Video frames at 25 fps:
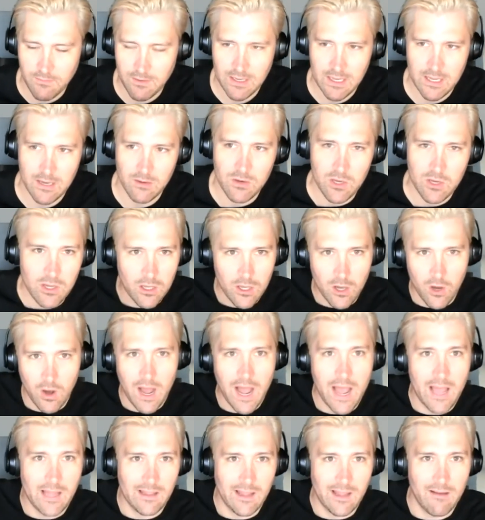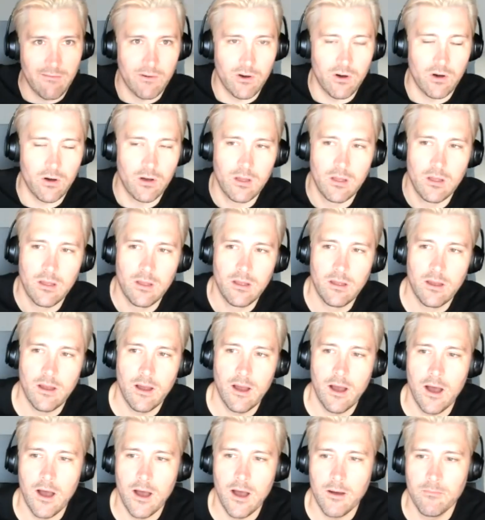Again, you can go high level
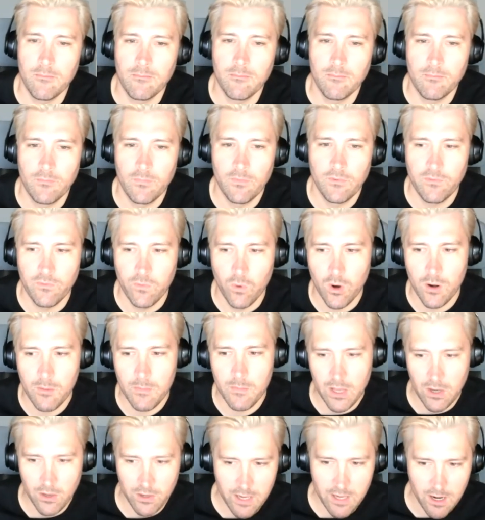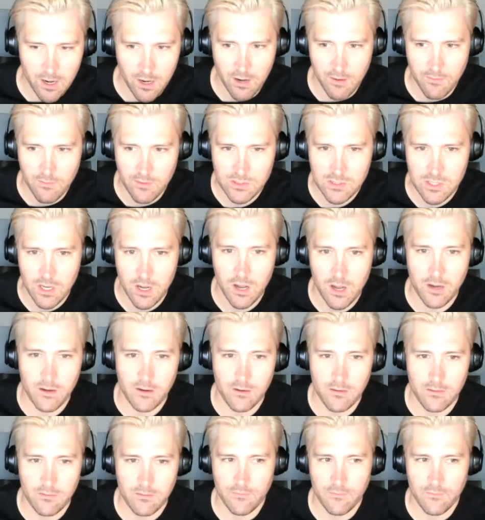for male caregivers on